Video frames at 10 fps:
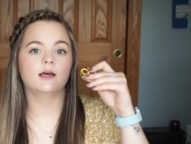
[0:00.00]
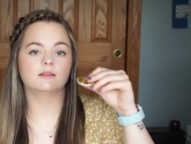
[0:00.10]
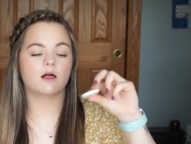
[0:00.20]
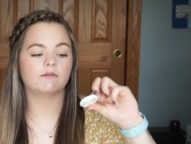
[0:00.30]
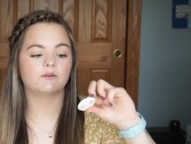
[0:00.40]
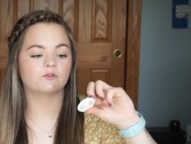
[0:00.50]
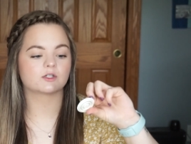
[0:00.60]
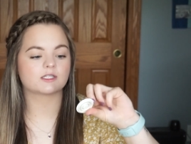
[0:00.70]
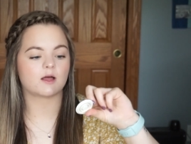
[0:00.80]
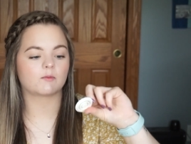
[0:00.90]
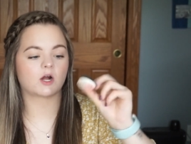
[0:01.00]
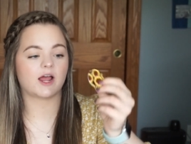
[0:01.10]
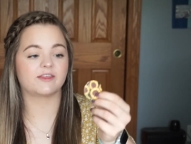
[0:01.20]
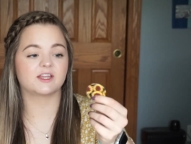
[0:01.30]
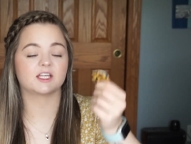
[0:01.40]
Love it for summer.
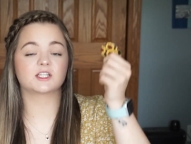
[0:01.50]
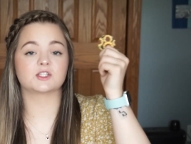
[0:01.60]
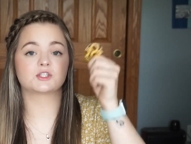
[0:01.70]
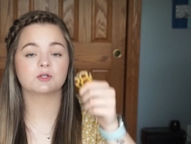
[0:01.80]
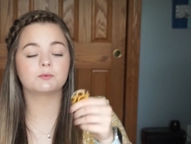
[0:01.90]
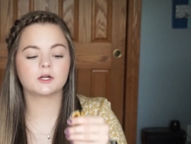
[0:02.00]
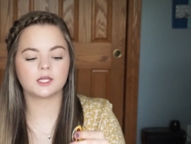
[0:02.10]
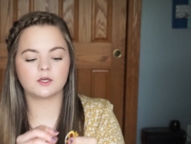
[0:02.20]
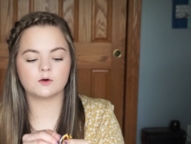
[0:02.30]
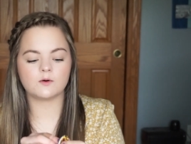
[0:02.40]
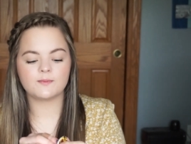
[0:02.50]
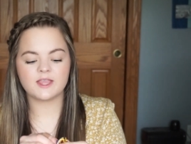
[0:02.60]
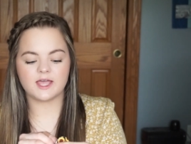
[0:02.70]
I think it is super cute,